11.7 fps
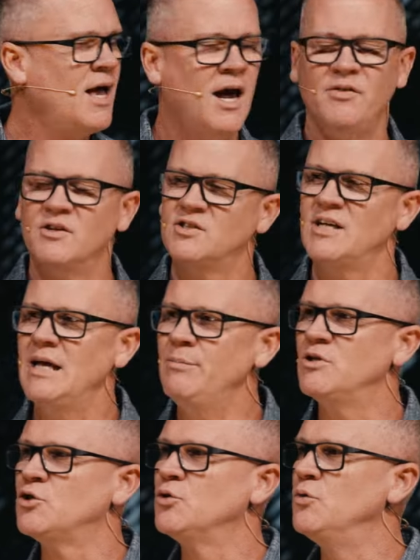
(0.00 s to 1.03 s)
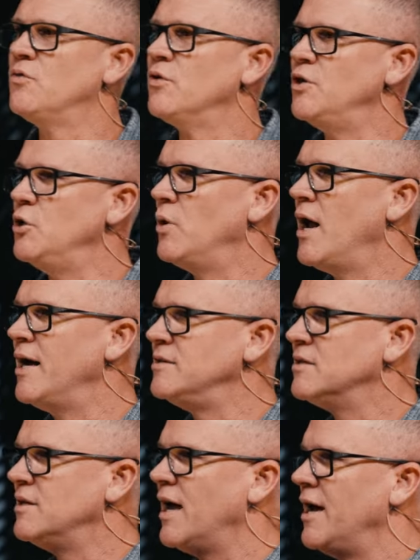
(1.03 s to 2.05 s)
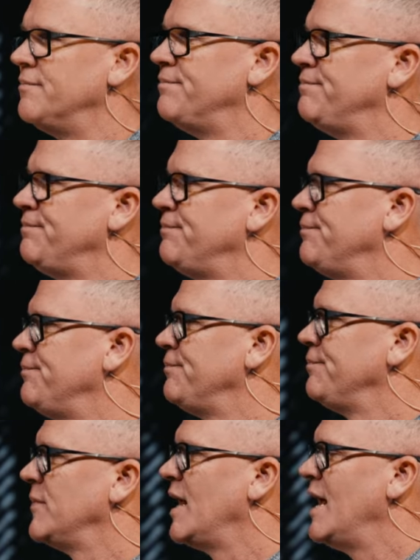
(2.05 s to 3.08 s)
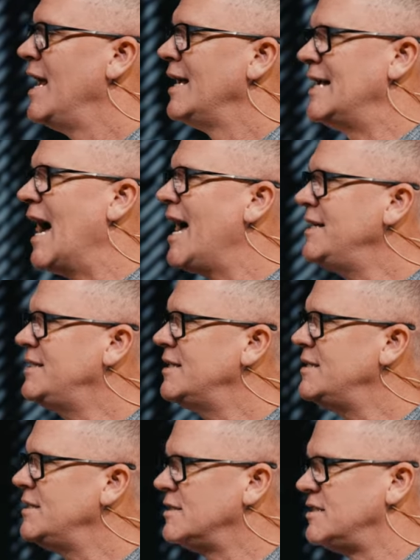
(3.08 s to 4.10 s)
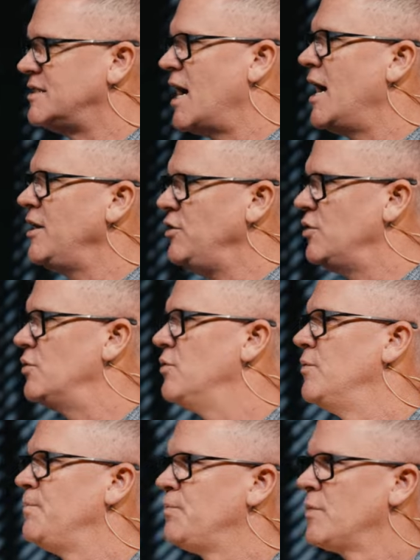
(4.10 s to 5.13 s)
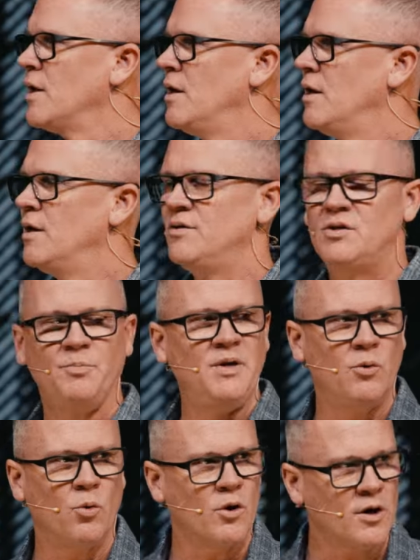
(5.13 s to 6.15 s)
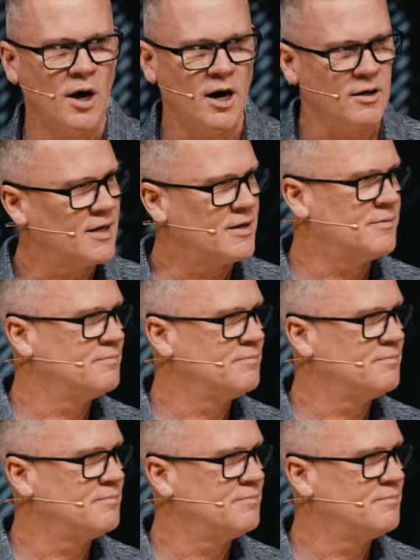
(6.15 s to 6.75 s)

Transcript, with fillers: And the same is true for you and I today. God didn't design you to be a workaholic.